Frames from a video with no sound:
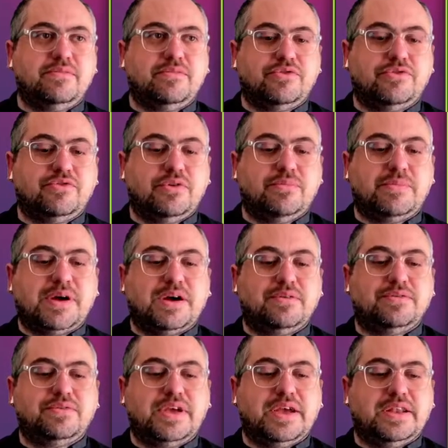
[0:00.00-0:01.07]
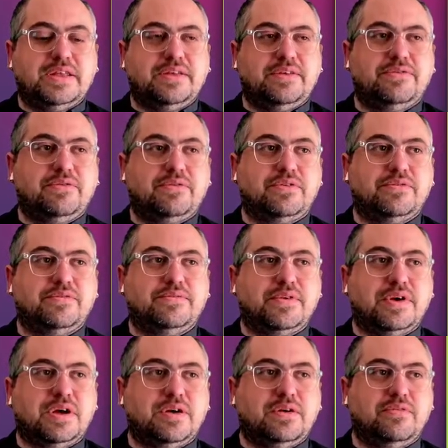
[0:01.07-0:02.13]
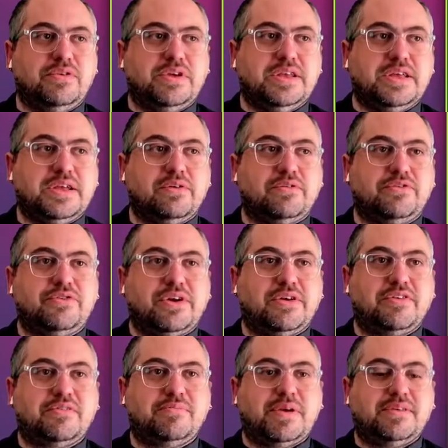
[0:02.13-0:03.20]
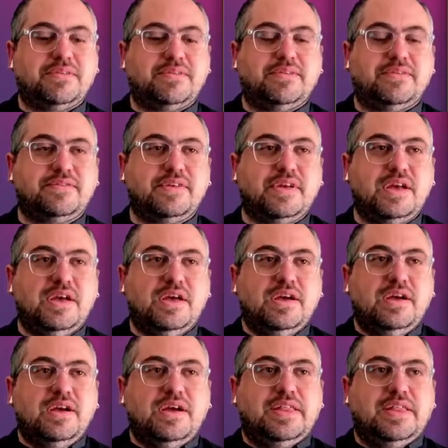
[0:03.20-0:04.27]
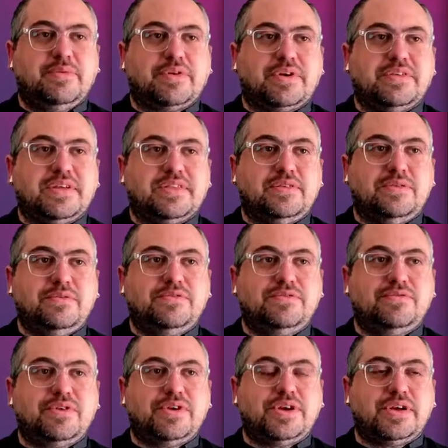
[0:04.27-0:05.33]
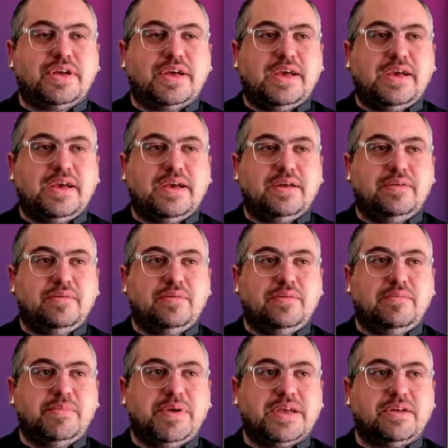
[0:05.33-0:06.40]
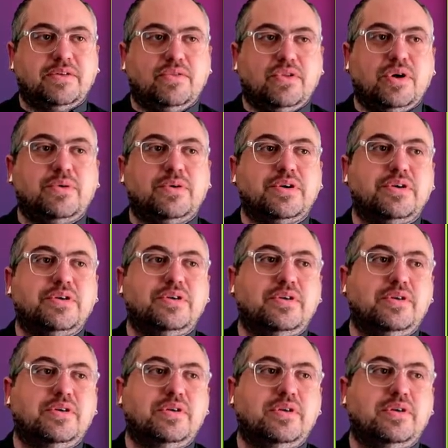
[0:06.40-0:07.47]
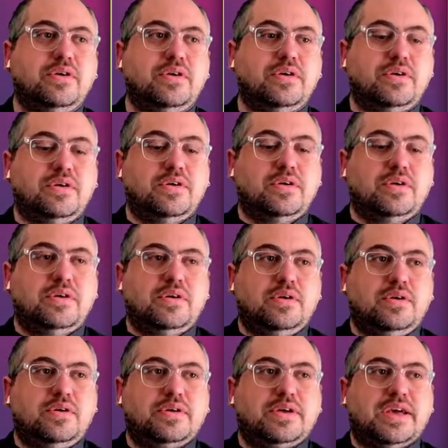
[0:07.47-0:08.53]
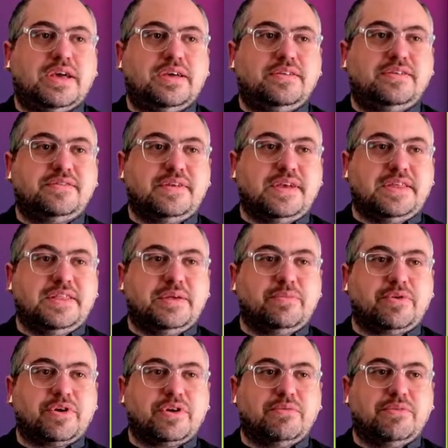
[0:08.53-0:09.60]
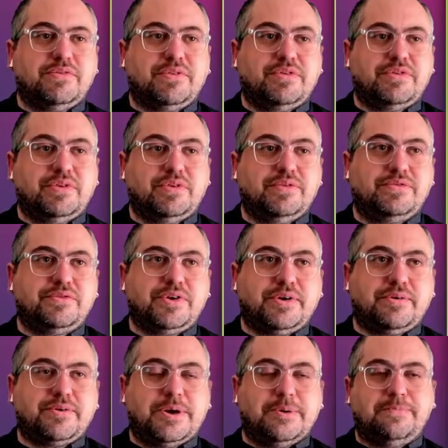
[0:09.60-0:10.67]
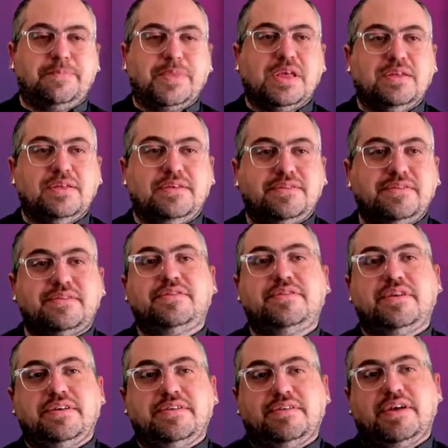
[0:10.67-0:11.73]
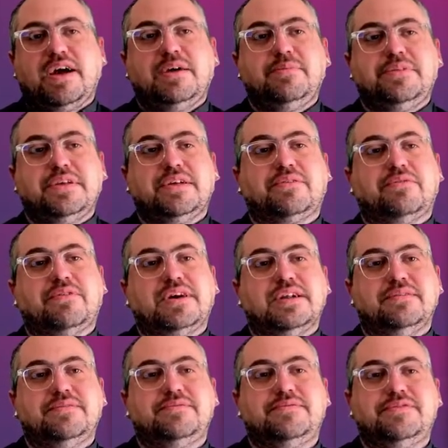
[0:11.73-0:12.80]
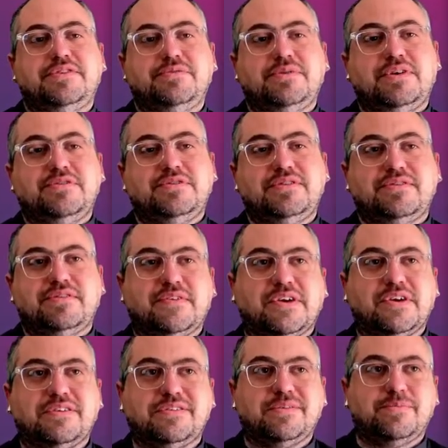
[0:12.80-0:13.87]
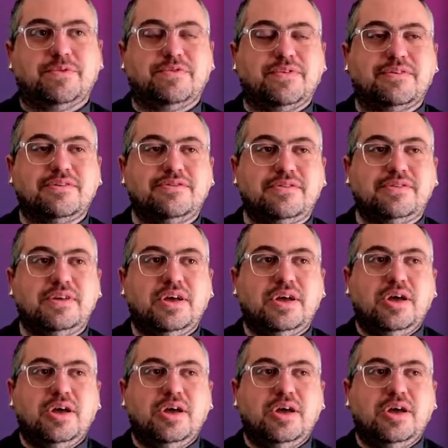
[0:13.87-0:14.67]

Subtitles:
strip out any sort of leading or trailing spaces, and then we're going to take the new string and make it lower case, and then we're going to return the new string, right? This is it's a hypothetical kind of situation. It's a very simple function,